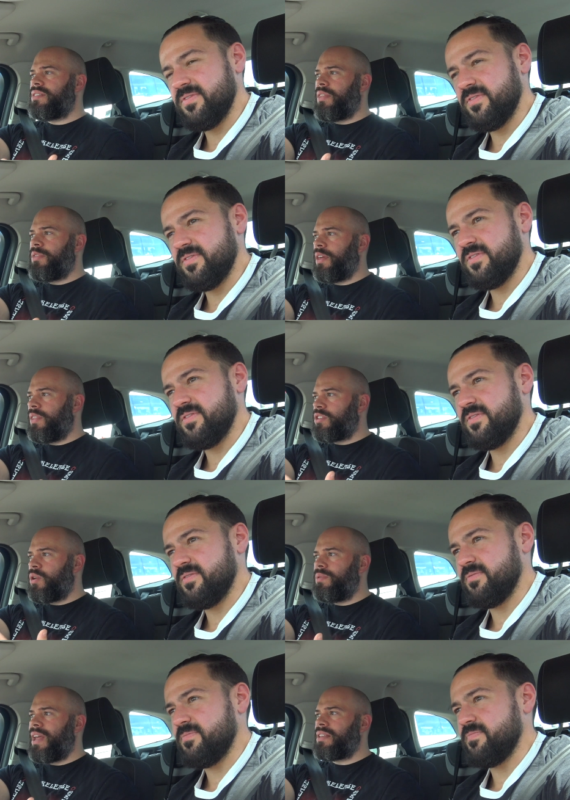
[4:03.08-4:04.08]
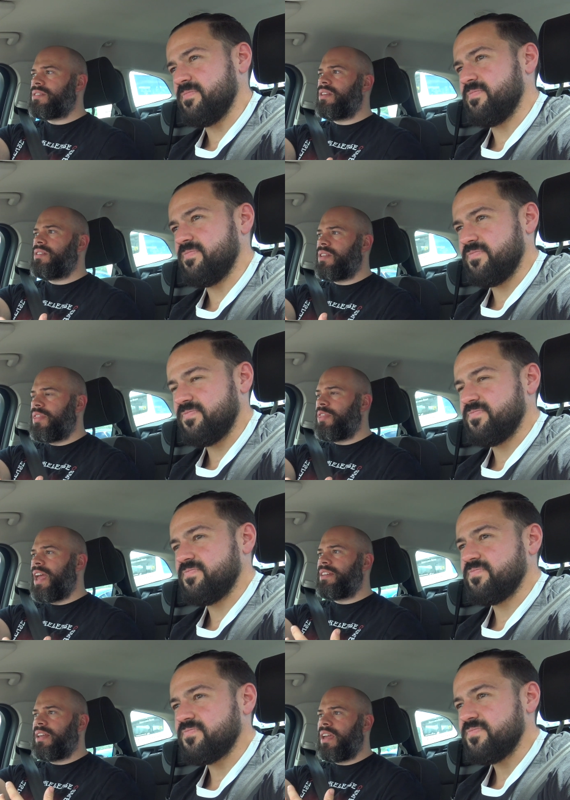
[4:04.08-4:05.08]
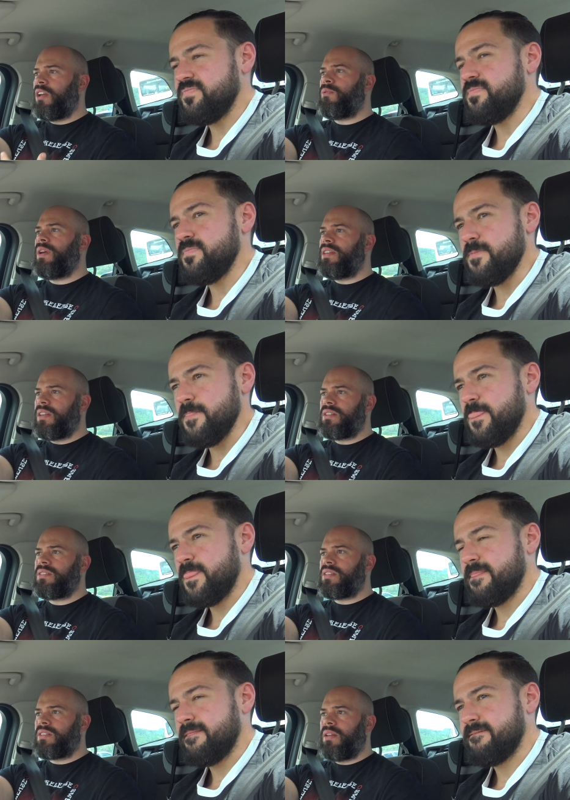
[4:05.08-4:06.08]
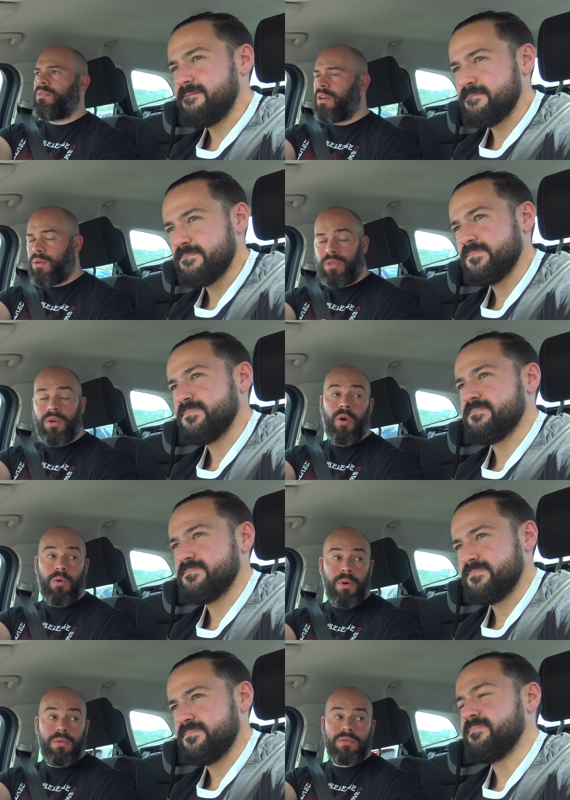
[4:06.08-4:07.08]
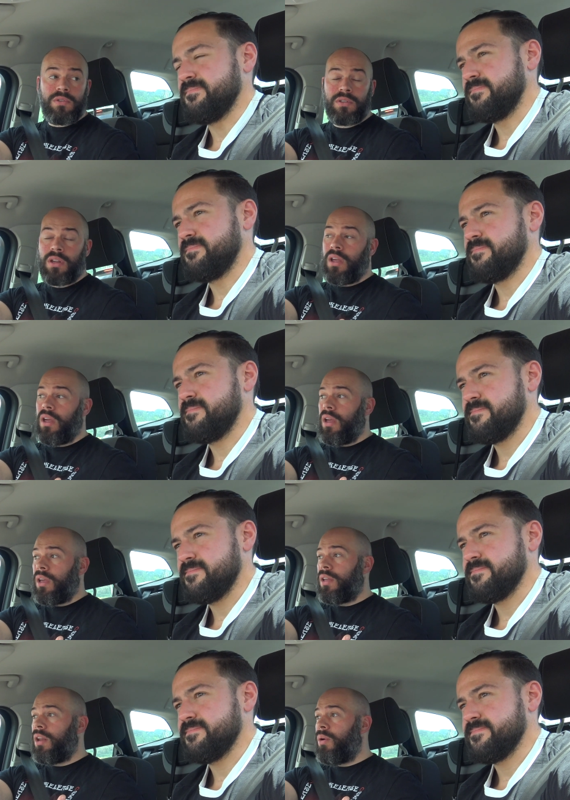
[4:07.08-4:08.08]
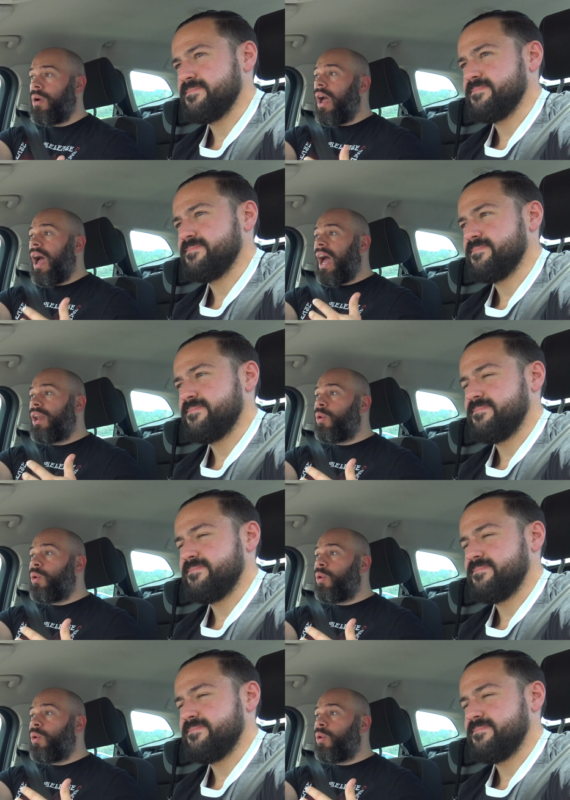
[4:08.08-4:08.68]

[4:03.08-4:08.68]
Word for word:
Speaker 1: nothing there's no nasty synthetic ingredients that's gonna fuck with your hormones you know and